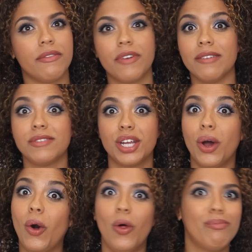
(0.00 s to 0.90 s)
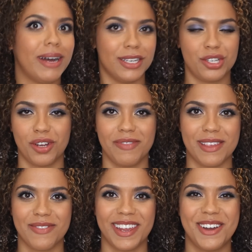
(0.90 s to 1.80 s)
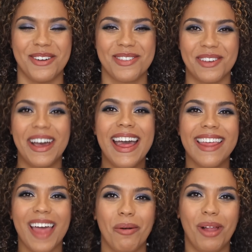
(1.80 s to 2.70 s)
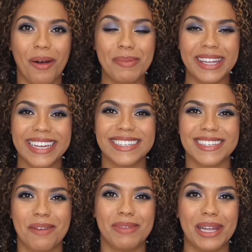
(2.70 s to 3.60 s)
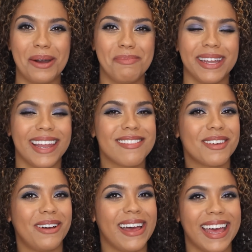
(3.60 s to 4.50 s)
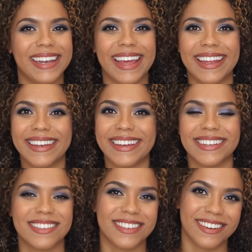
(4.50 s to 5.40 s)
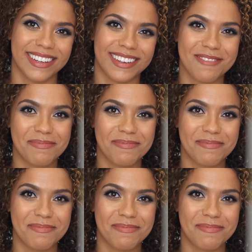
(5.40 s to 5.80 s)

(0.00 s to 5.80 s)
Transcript: I've, I've done a whole bunch of these videos, so that will all be linked down below, but let's go ahead and get started.